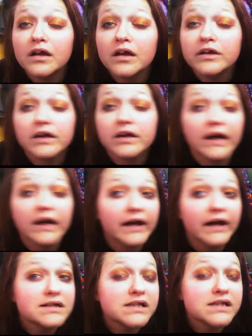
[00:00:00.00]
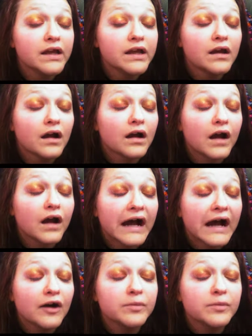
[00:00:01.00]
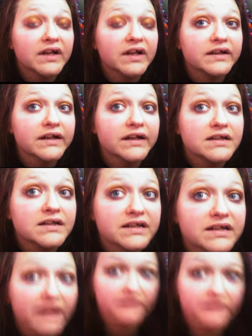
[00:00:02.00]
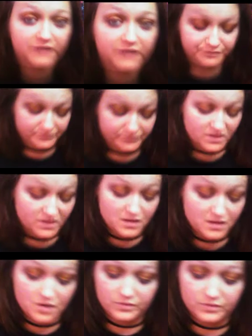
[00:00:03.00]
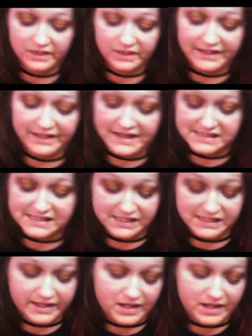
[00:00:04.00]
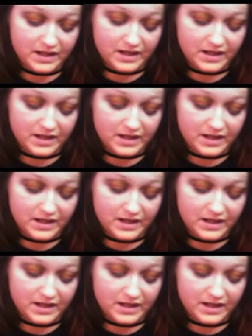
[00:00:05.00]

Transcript: You can kind of see how it blended in together really nicely.